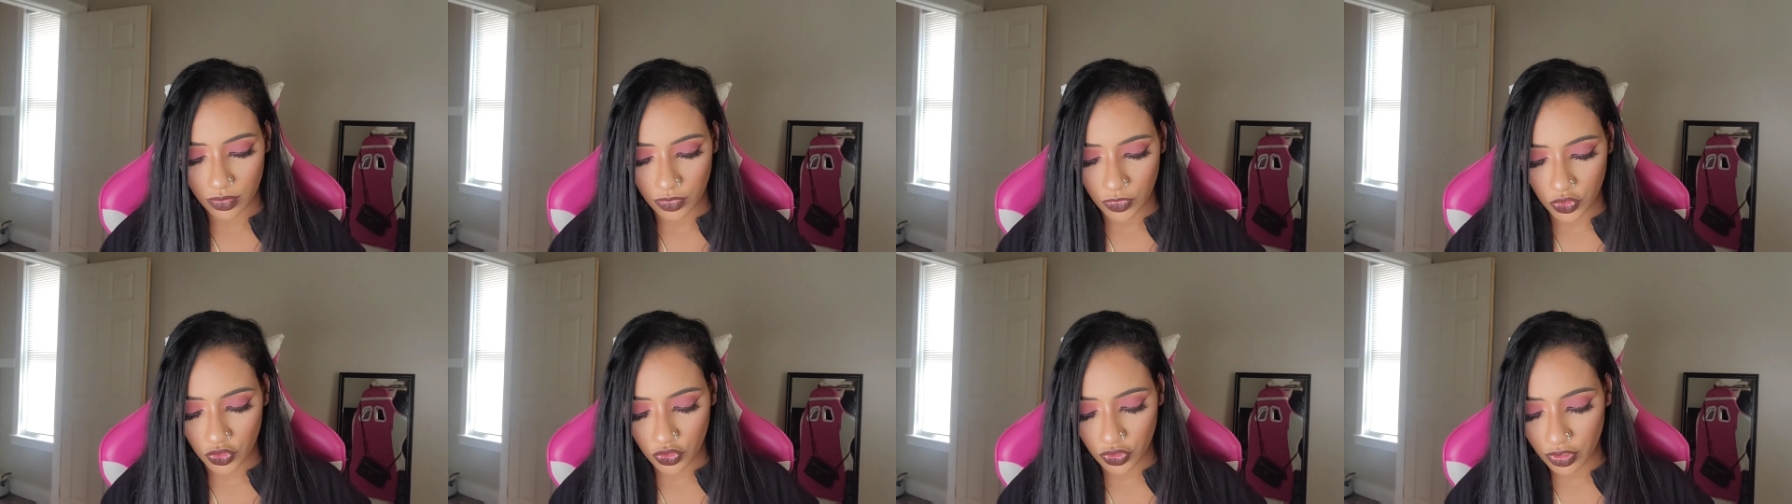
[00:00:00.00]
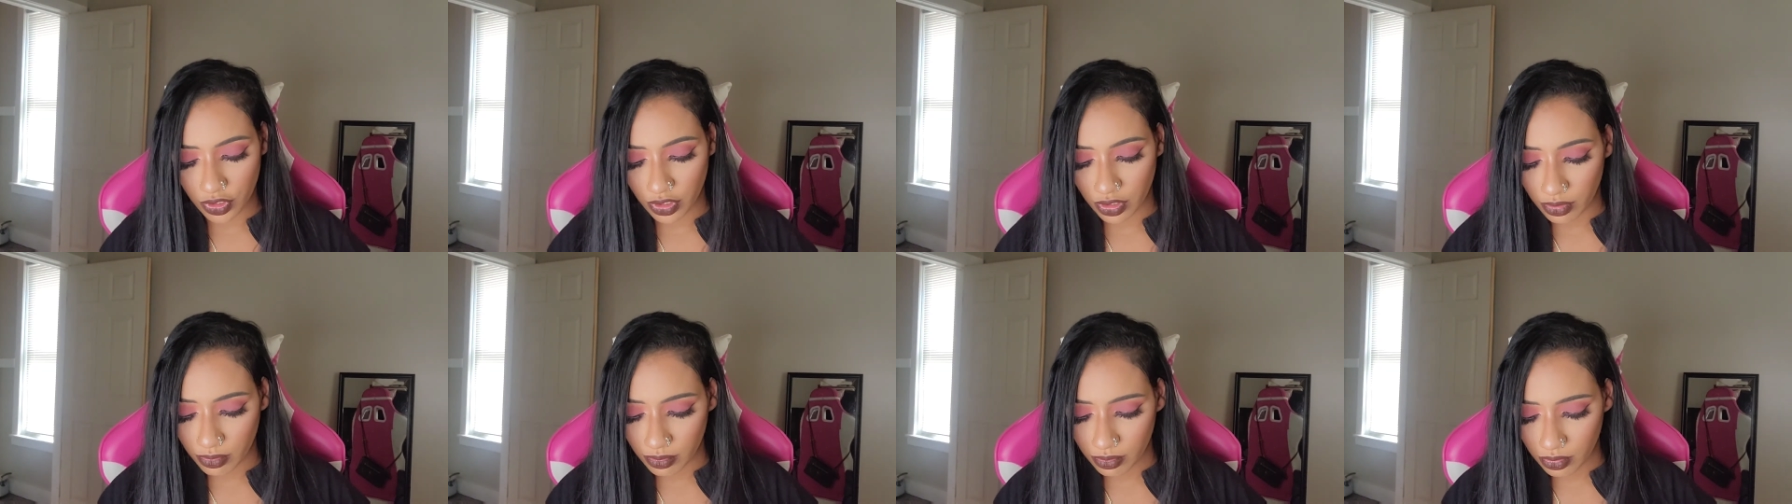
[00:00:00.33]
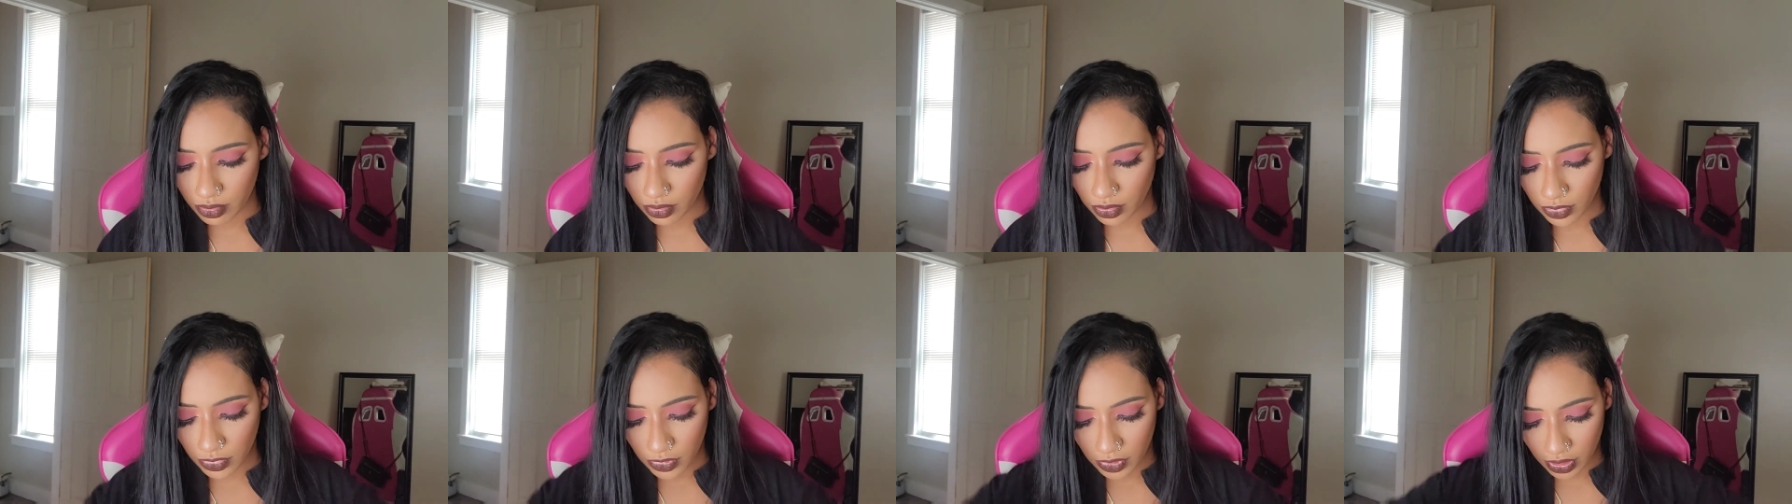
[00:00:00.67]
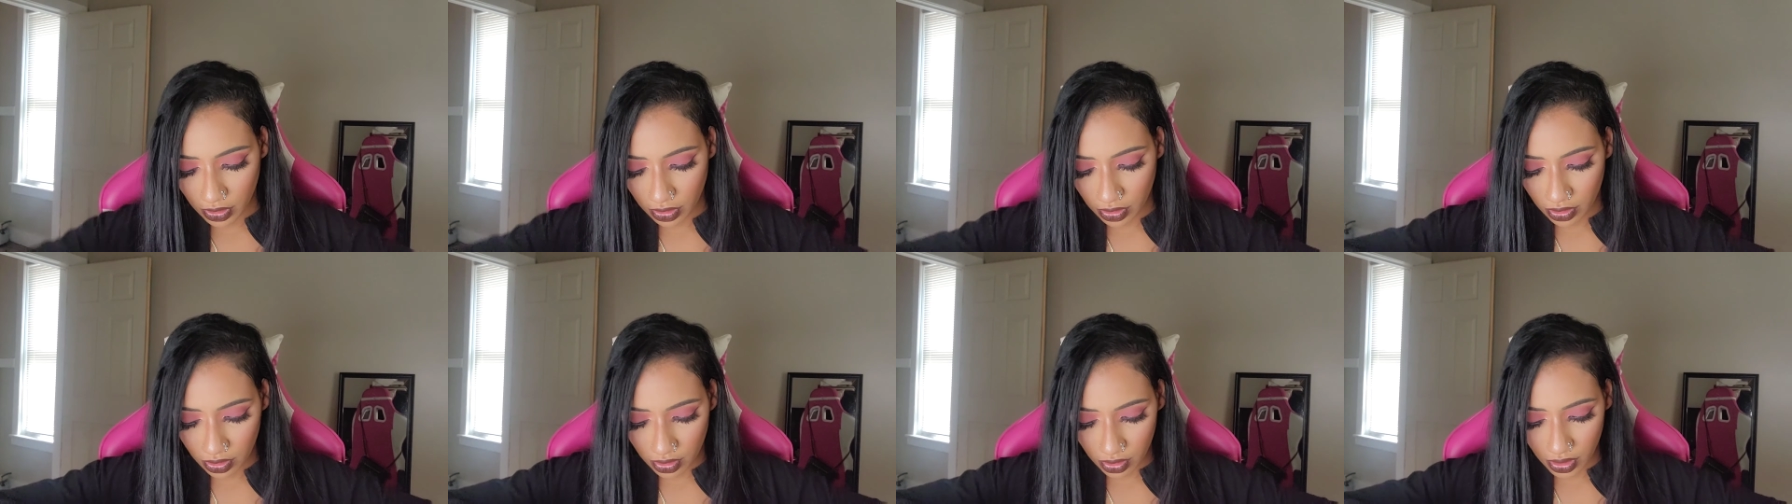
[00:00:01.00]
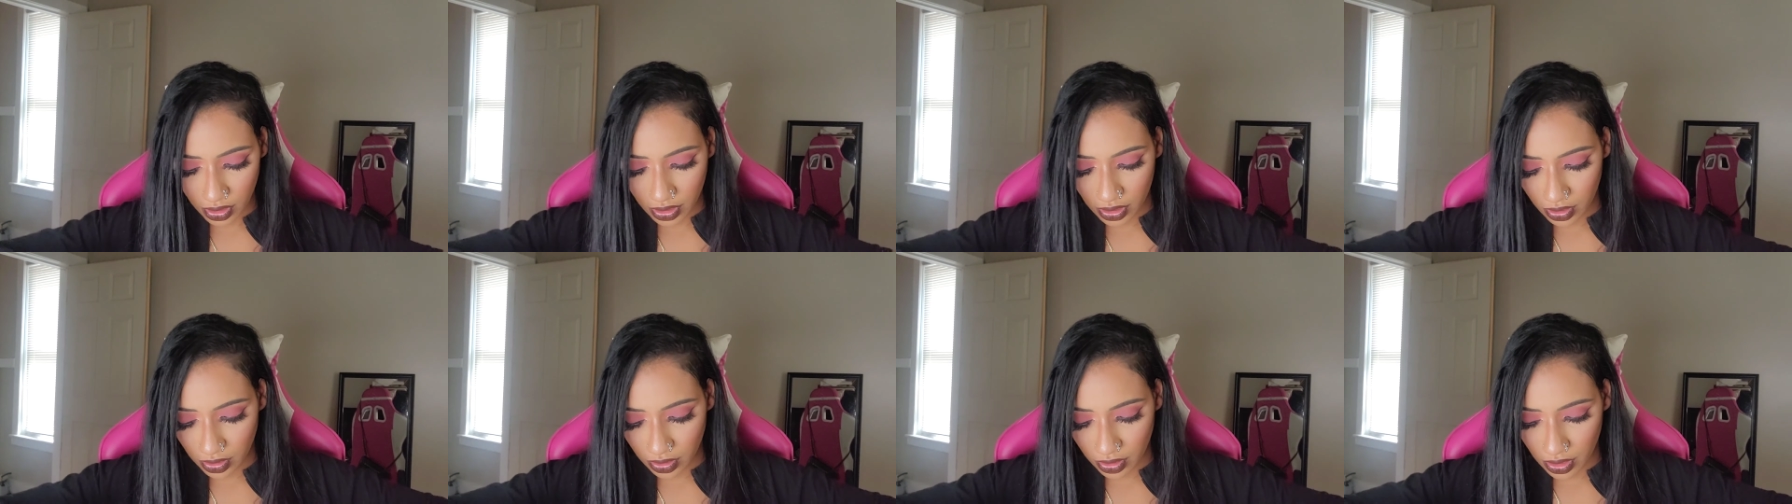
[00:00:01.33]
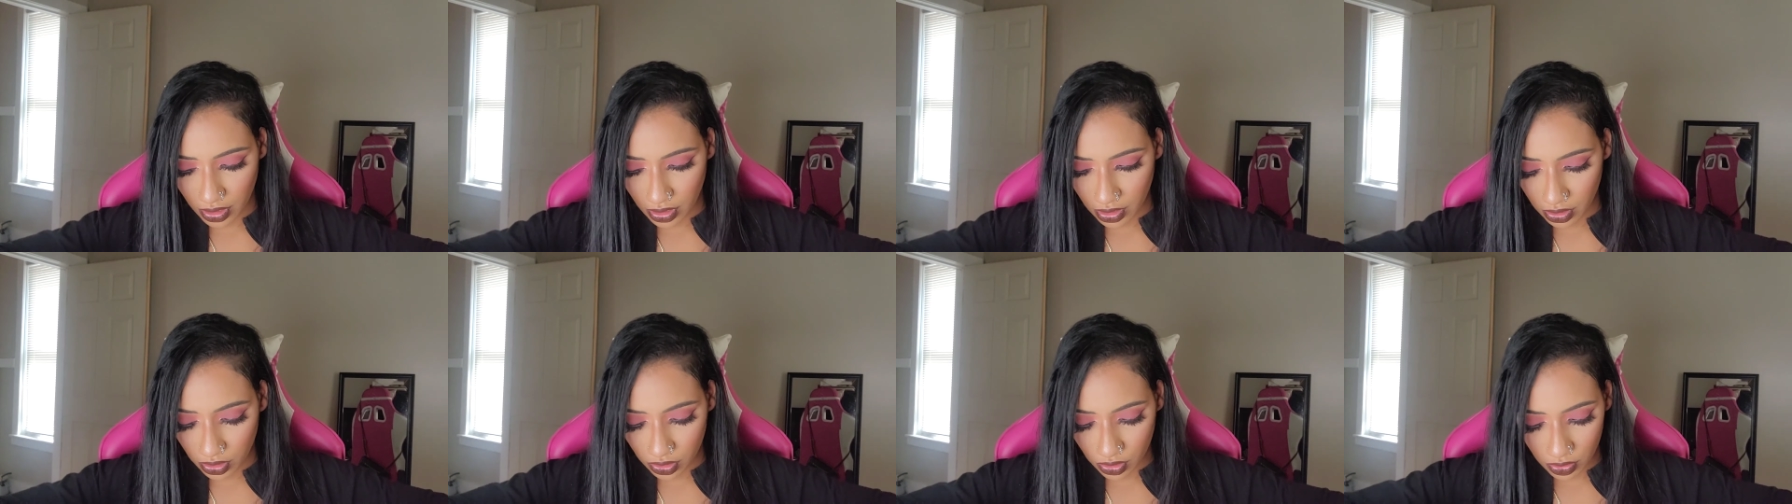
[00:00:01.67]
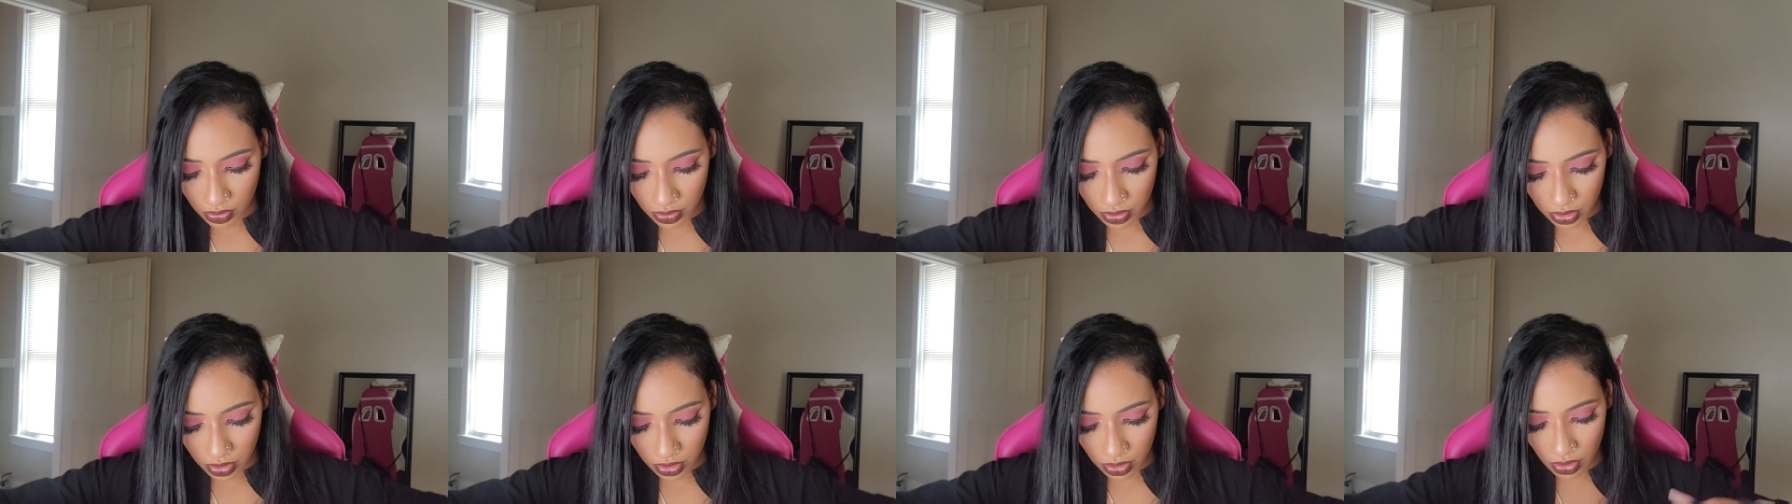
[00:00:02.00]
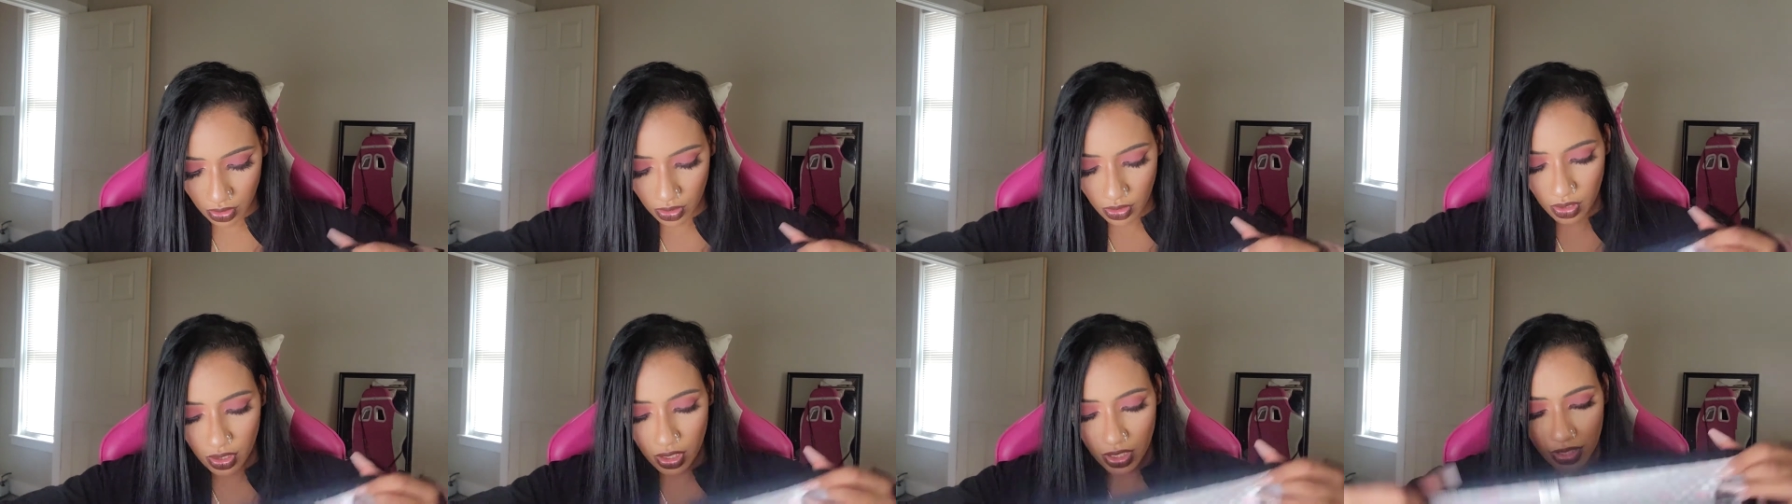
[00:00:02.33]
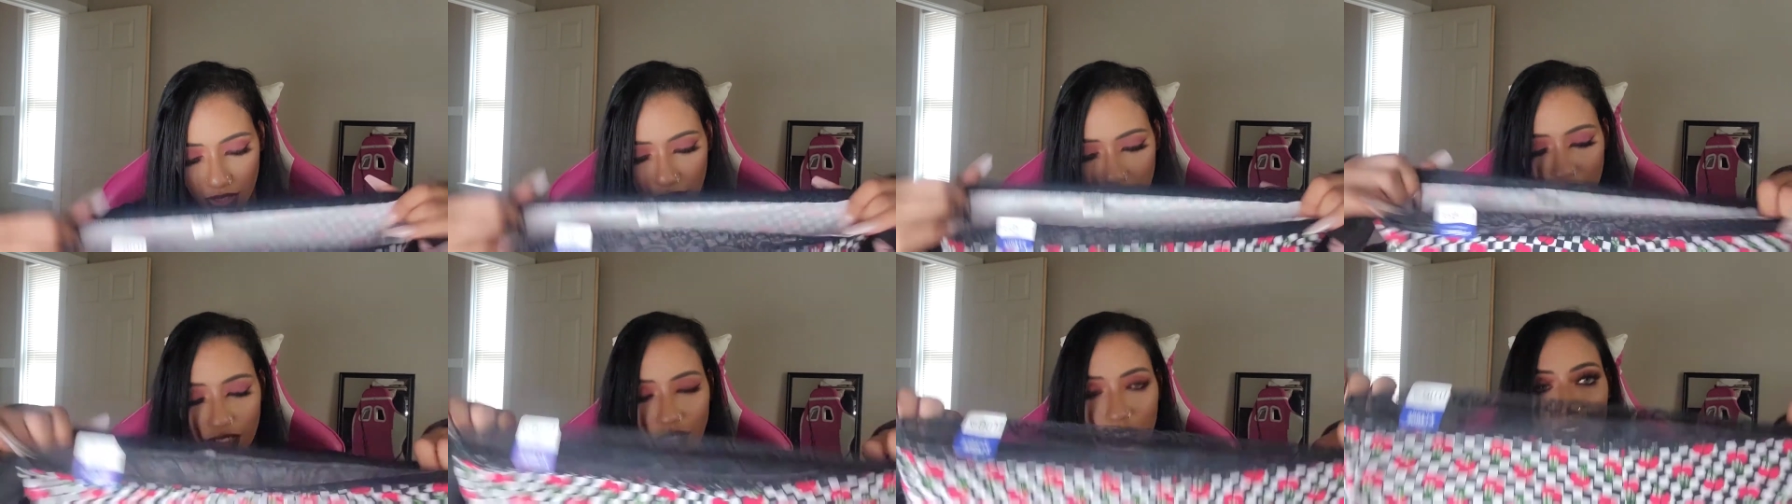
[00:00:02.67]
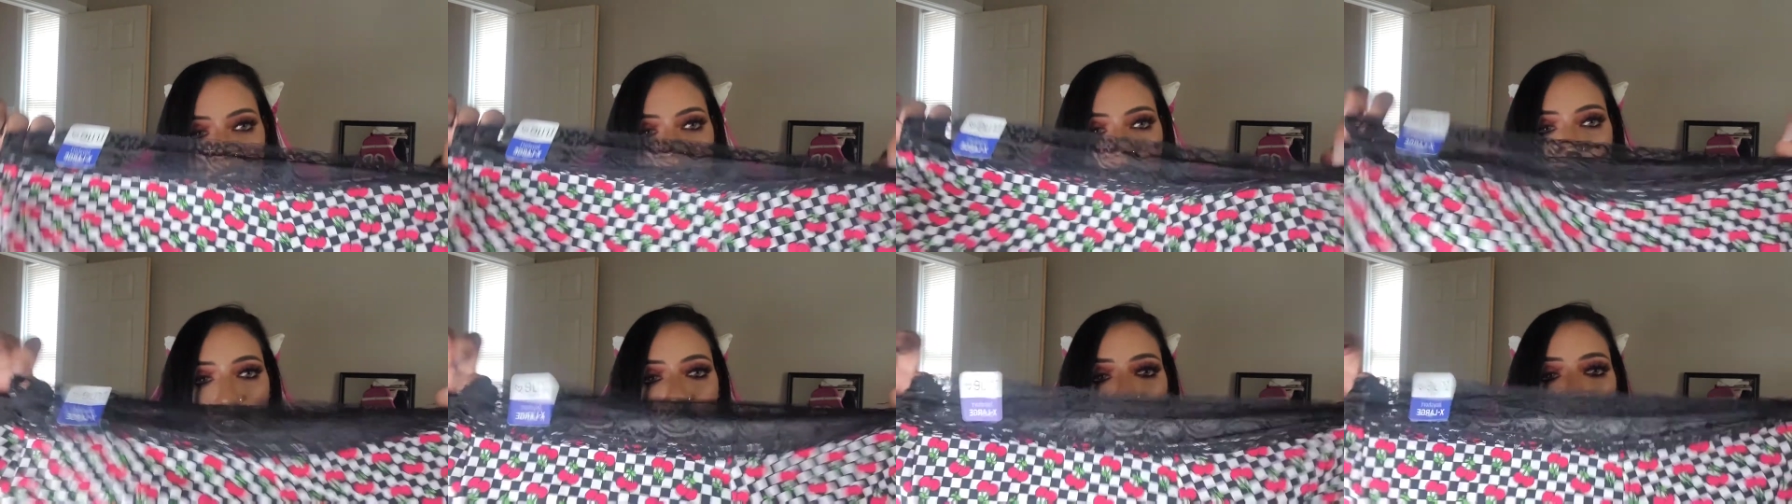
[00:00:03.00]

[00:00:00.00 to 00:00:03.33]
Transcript: trim, I guess you could call. And then it's